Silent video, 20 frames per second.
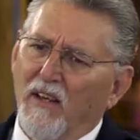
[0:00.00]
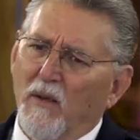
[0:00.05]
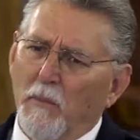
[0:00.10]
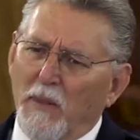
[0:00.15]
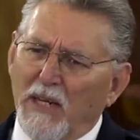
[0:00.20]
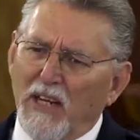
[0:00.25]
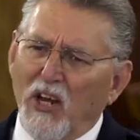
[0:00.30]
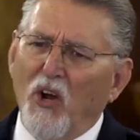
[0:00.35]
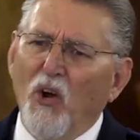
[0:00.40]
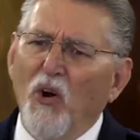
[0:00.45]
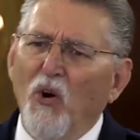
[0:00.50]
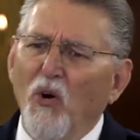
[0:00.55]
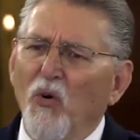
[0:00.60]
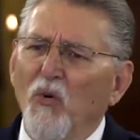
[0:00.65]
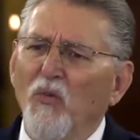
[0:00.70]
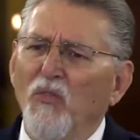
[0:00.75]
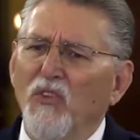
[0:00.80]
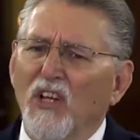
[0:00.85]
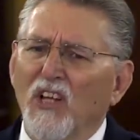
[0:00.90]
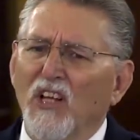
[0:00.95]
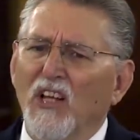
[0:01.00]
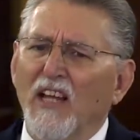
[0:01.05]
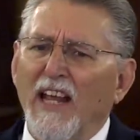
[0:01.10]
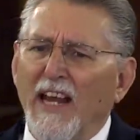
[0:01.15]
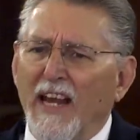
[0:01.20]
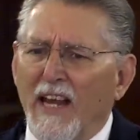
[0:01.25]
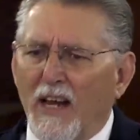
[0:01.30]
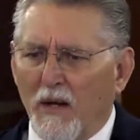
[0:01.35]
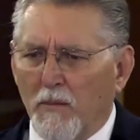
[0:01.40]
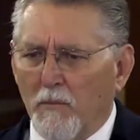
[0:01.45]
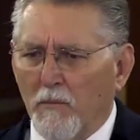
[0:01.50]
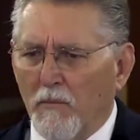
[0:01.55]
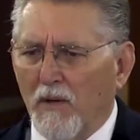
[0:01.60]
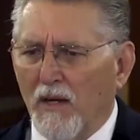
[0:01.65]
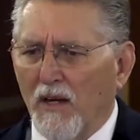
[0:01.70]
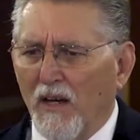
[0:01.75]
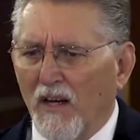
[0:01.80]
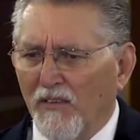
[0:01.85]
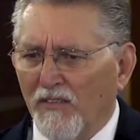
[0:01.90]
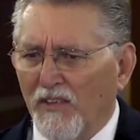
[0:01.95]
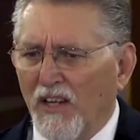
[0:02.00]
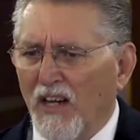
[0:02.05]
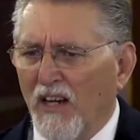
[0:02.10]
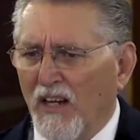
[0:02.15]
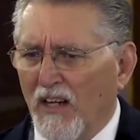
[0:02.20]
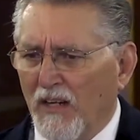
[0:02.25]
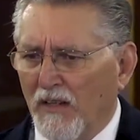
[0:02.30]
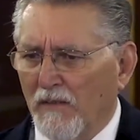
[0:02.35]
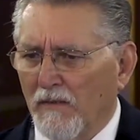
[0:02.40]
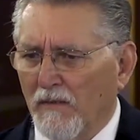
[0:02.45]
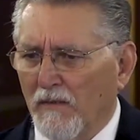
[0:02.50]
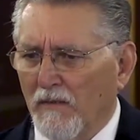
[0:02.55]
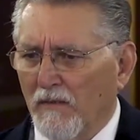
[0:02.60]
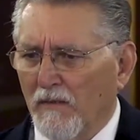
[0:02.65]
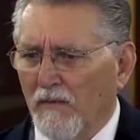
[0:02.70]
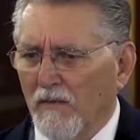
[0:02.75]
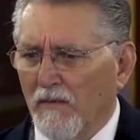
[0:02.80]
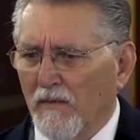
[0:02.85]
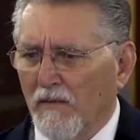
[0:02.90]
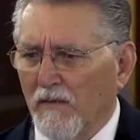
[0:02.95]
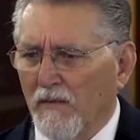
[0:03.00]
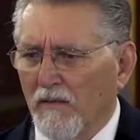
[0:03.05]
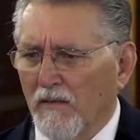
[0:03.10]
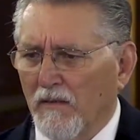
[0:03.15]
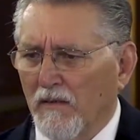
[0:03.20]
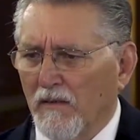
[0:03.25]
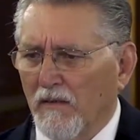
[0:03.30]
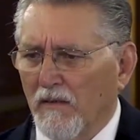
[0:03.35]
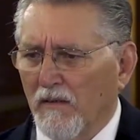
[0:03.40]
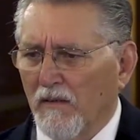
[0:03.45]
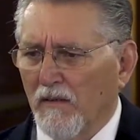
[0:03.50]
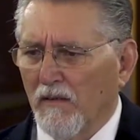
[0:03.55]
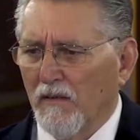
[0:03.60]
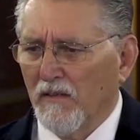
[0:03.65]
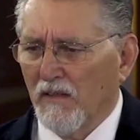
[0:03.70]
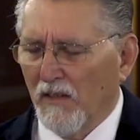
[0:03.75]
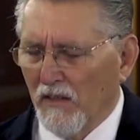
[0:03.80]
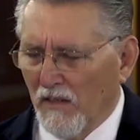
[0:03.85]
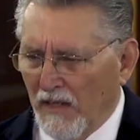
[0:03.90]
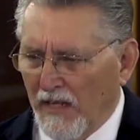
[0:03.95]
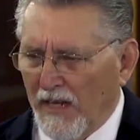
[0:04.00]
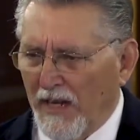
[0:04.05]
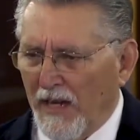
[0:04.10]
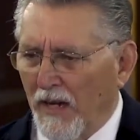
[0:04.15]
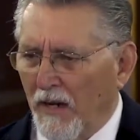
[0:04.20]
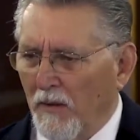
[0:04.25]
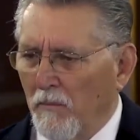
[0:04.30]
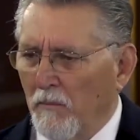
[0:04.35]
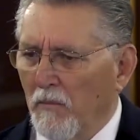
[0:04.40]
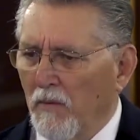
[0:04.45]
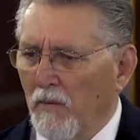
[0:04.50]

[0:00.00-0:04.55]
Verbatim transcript: Behold the Lamb of God the Lamb